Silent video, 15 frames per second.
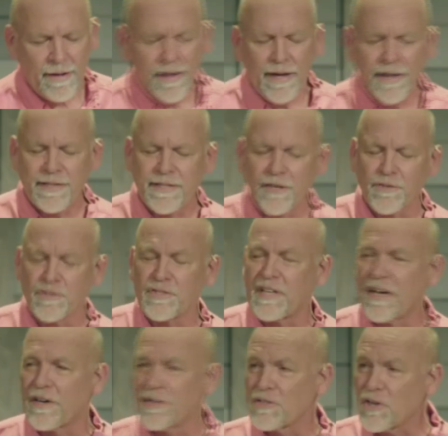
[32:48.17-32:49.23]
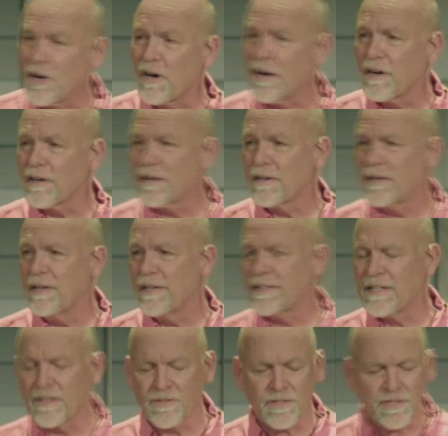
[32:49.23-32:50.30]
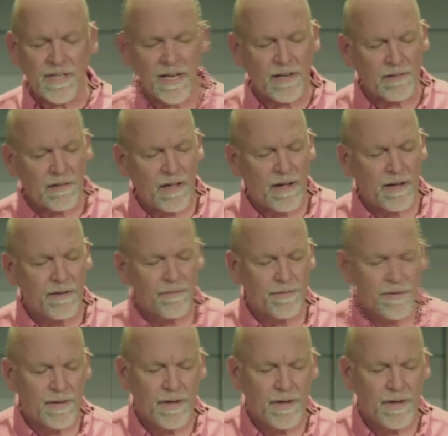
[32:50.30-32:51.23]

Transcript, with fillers: It tells us how to talk, it tells us how to love,